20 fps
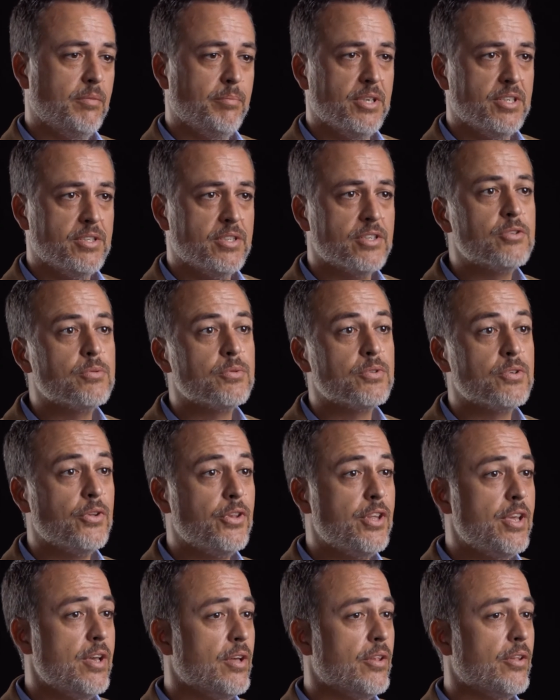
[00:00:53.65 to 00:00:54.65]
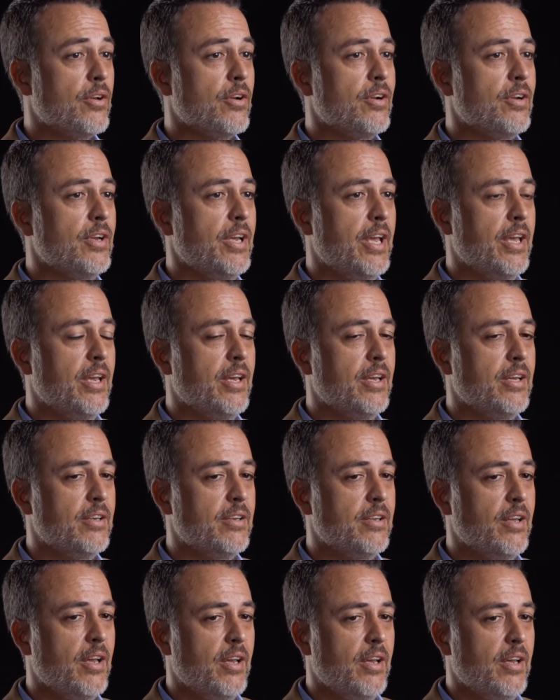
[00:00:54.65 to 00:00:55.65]
business was on the other,
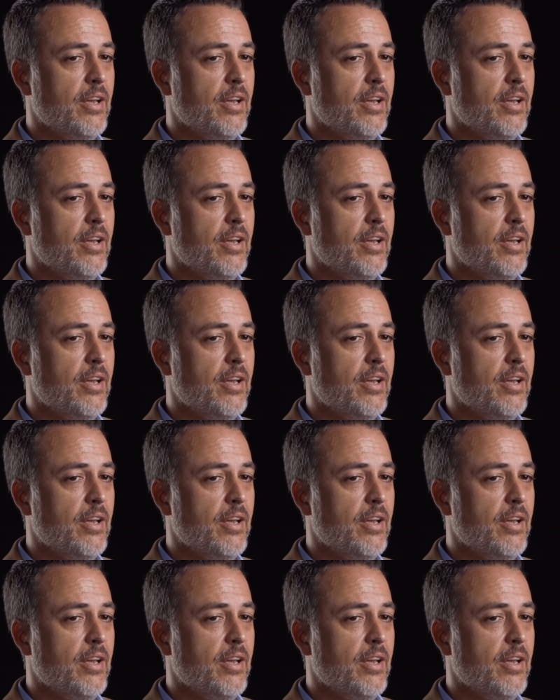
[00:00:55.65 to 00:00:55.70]
and